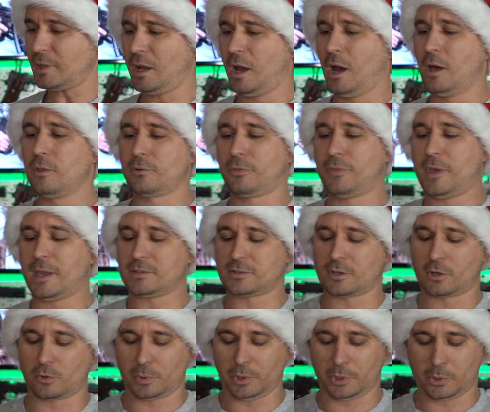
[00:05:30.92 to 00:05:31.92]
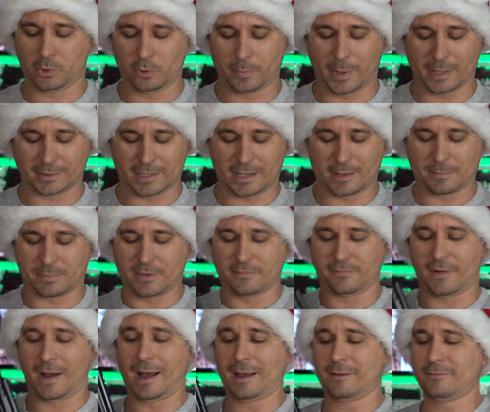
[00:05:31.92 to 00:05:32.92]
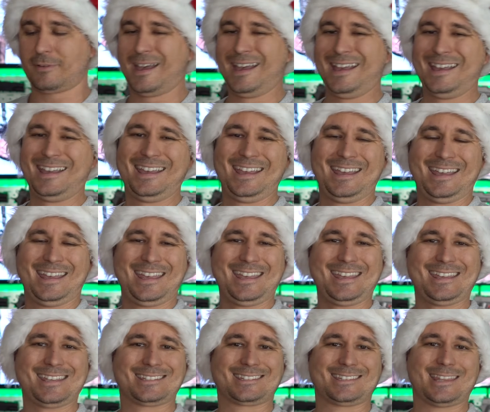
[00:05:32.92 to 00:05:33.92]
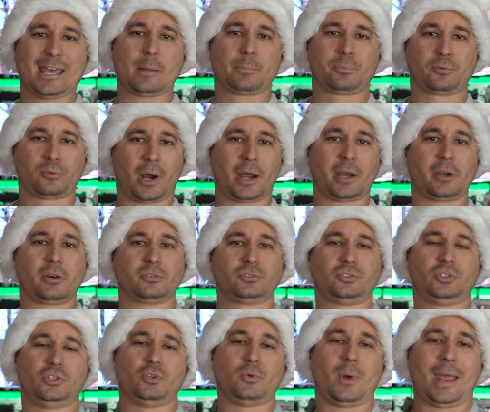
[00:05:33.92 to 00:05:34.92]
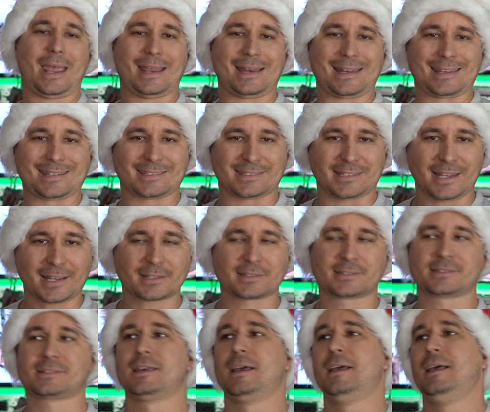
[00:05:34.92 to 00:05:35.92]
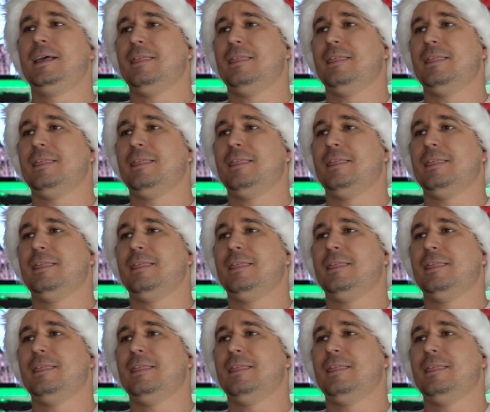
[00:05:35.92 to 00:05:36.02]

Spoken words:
Other things that are really cool about the Mp5 is that prior to '86,